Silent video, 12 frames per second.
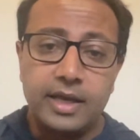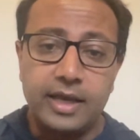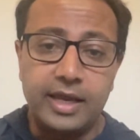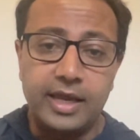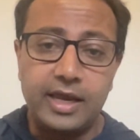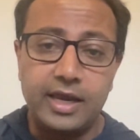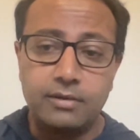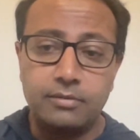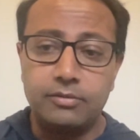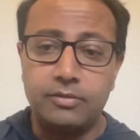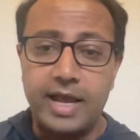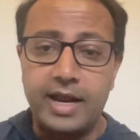
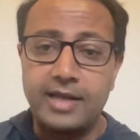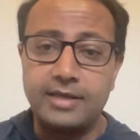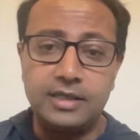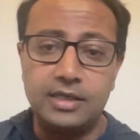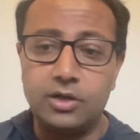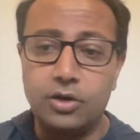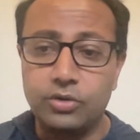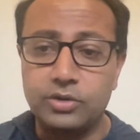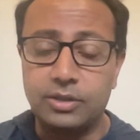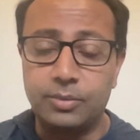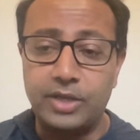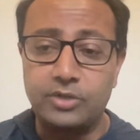And that ID goes
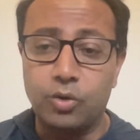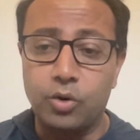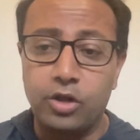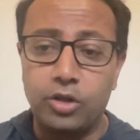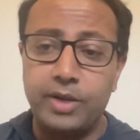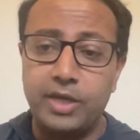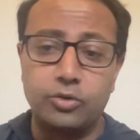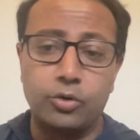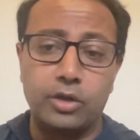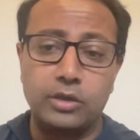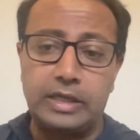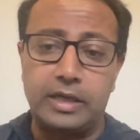to the major oil, and major
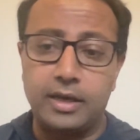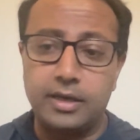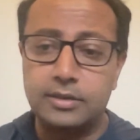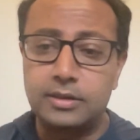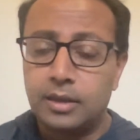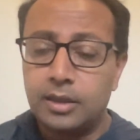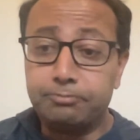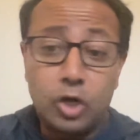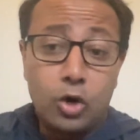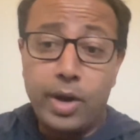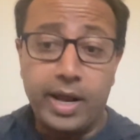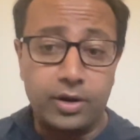oil says,
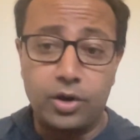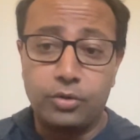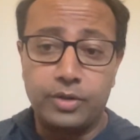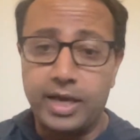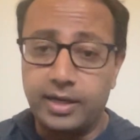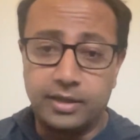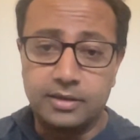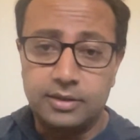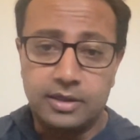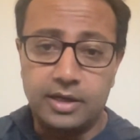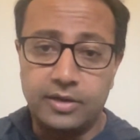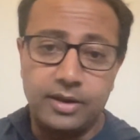no, I don't know who that is.
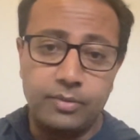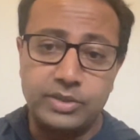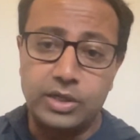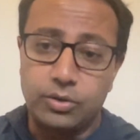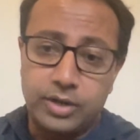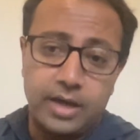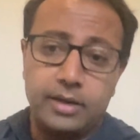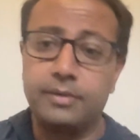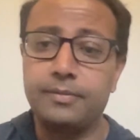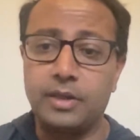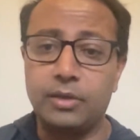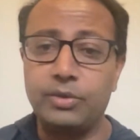And then we say, okay.
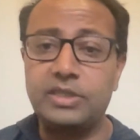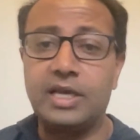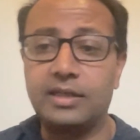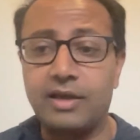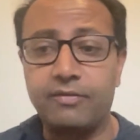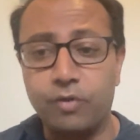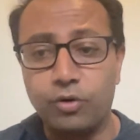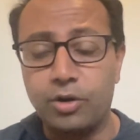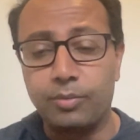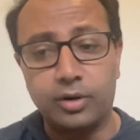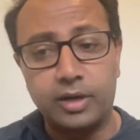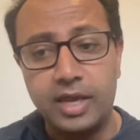Then we take that phone
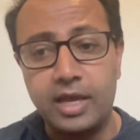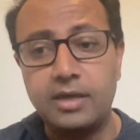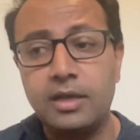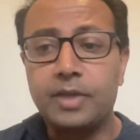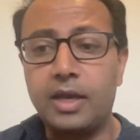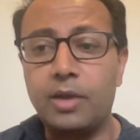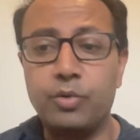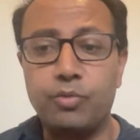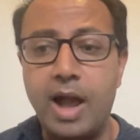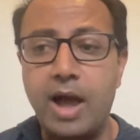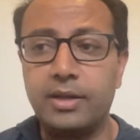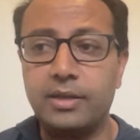number again and we
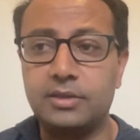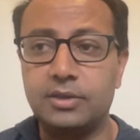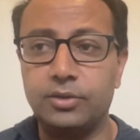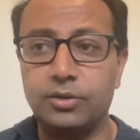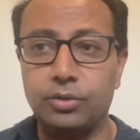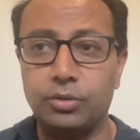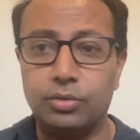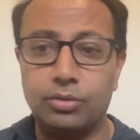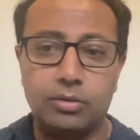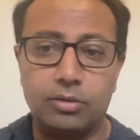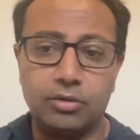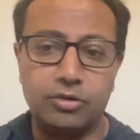route it to
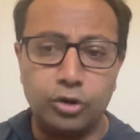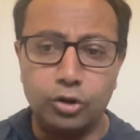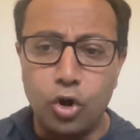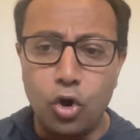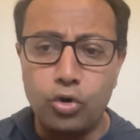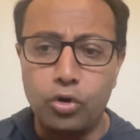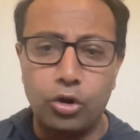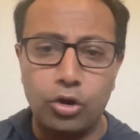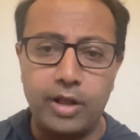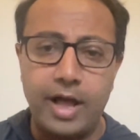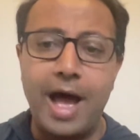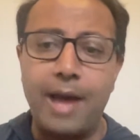the
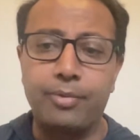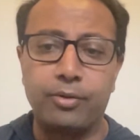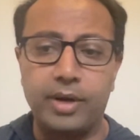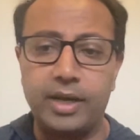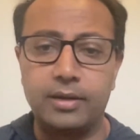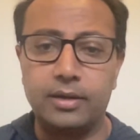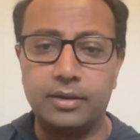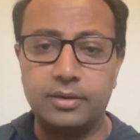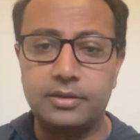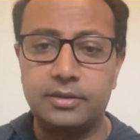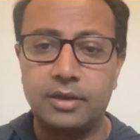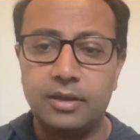local
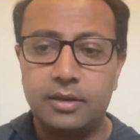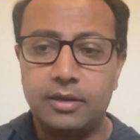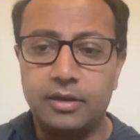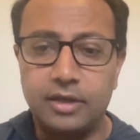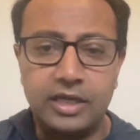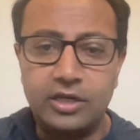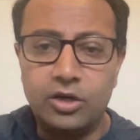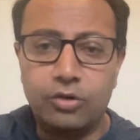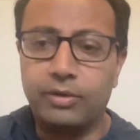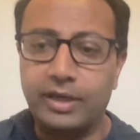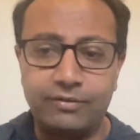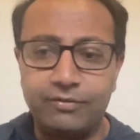operators,
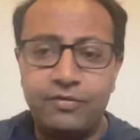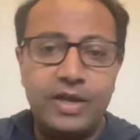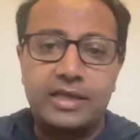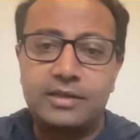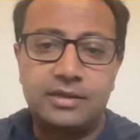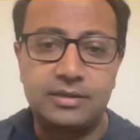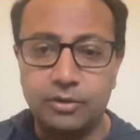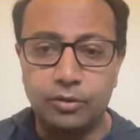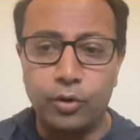like Vic's